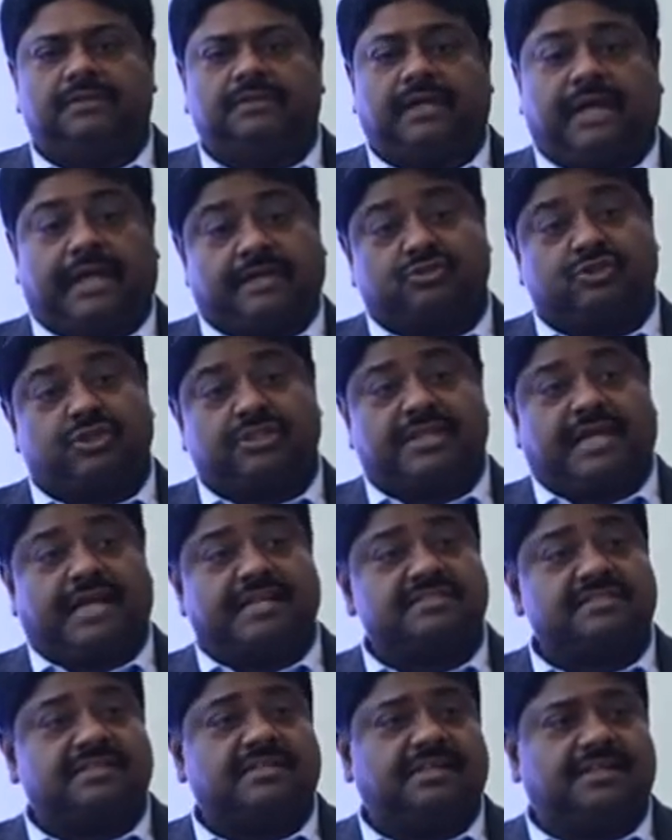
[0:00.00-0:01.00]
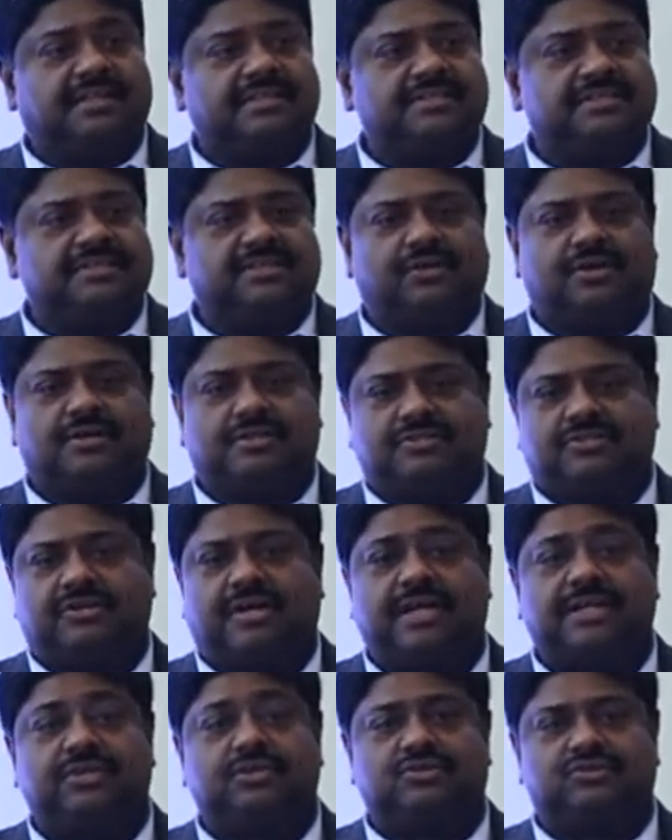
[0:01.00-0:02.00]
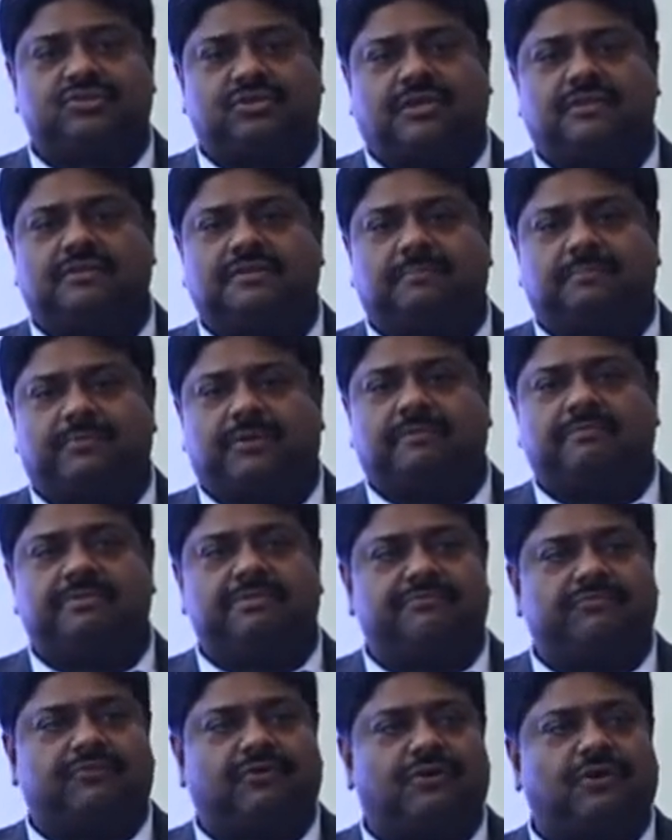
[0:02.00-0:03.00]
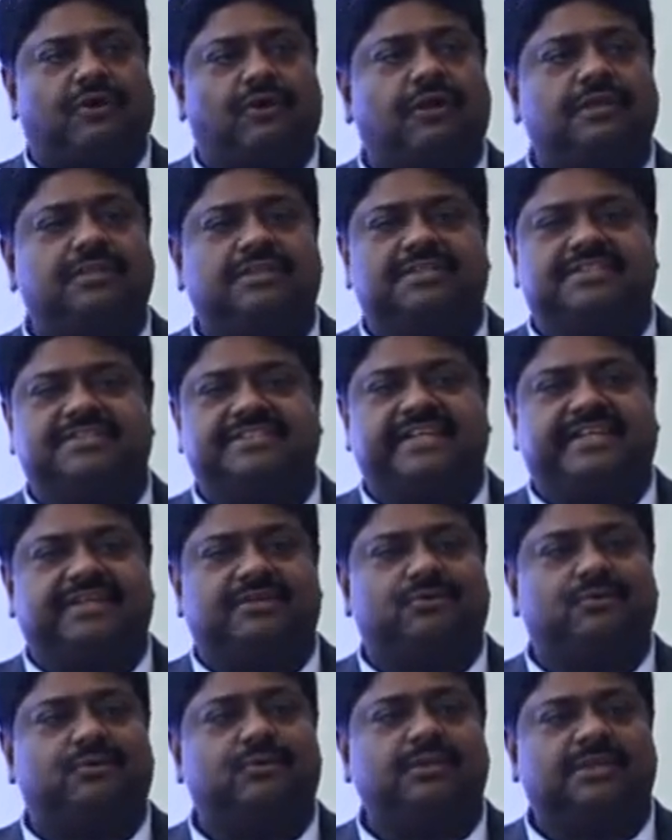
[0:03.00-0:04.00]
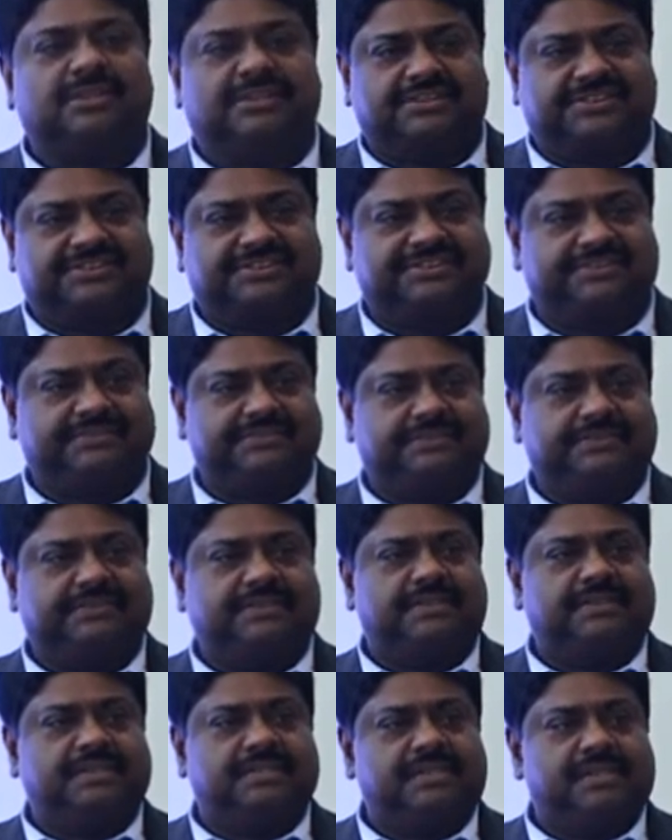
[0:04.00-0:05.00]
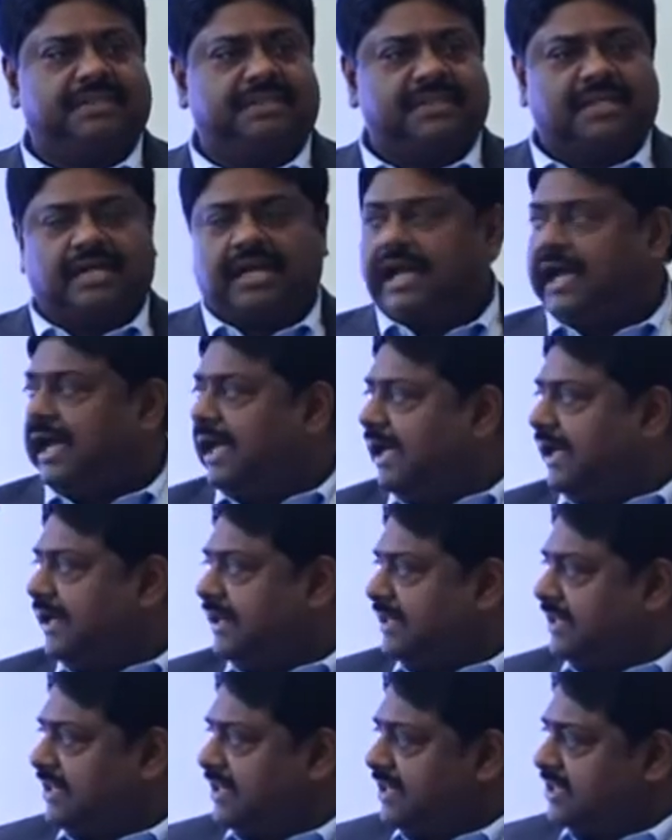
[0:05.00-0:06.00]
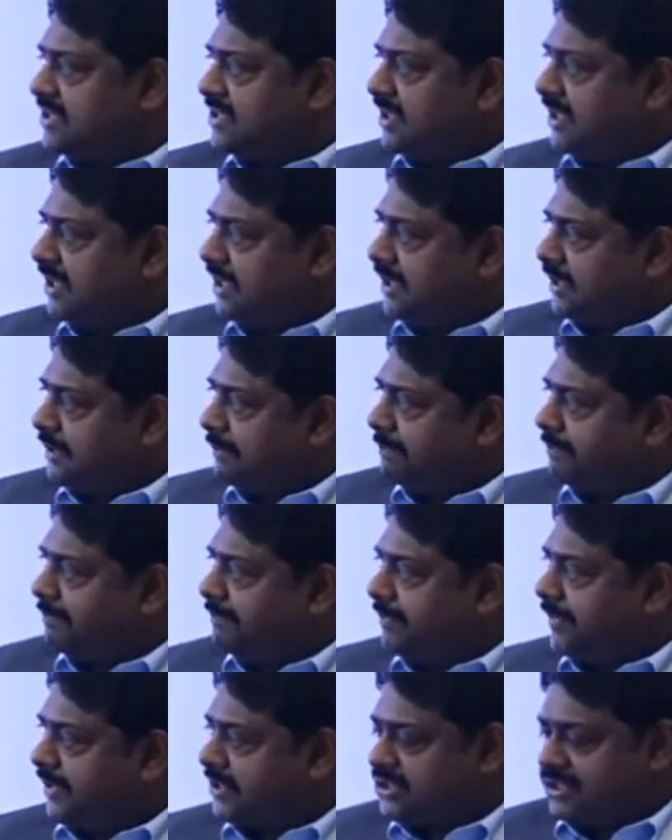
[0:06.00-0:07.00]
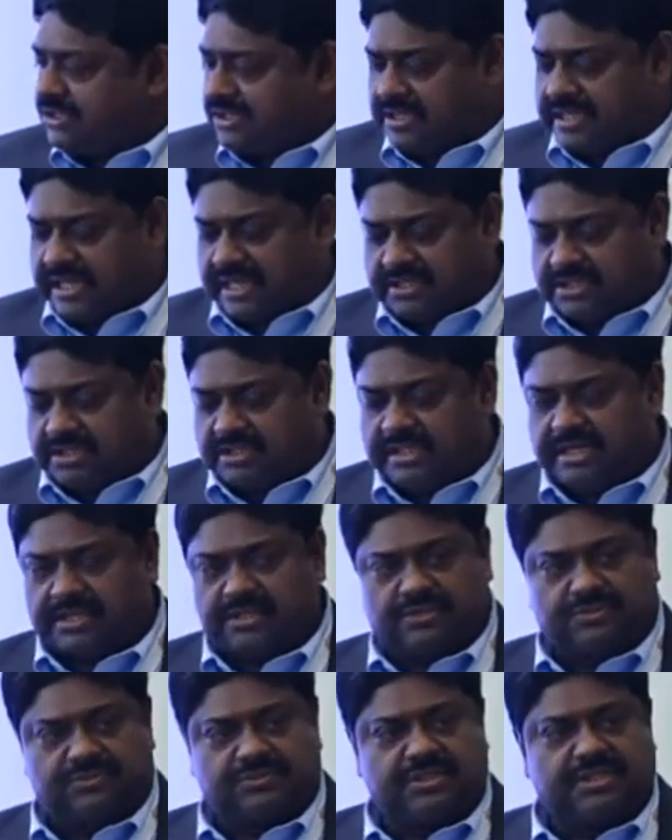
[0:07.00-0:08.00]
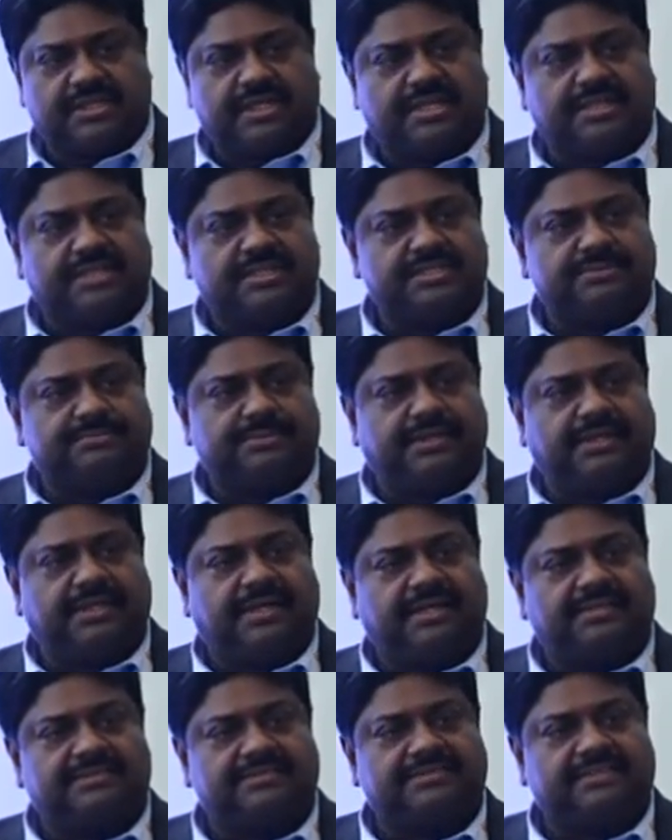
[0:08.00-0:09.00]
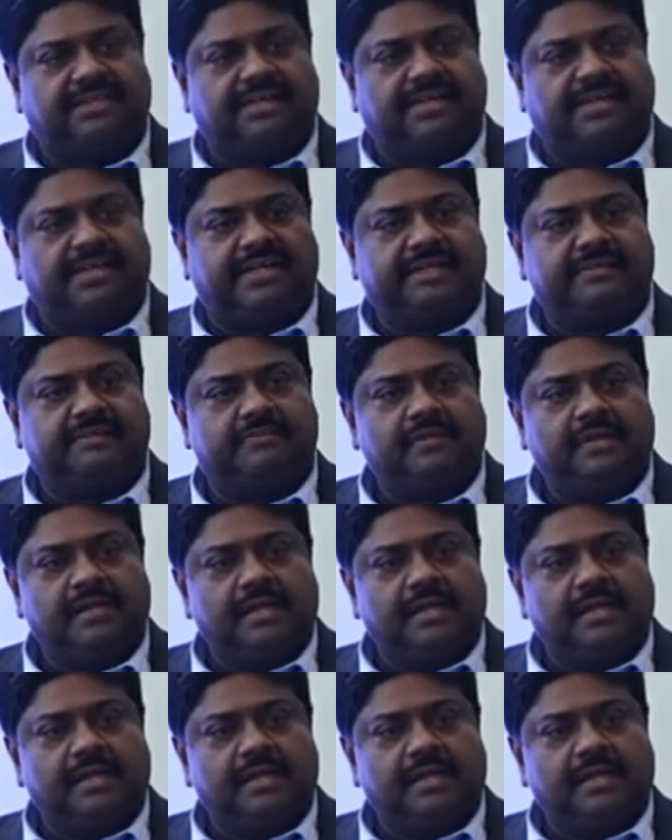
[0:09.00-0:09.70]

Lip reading: Actually, the answer is you're trying to solve the problem for all the stakeholders. And here's a picture that you see, and this is my last slide.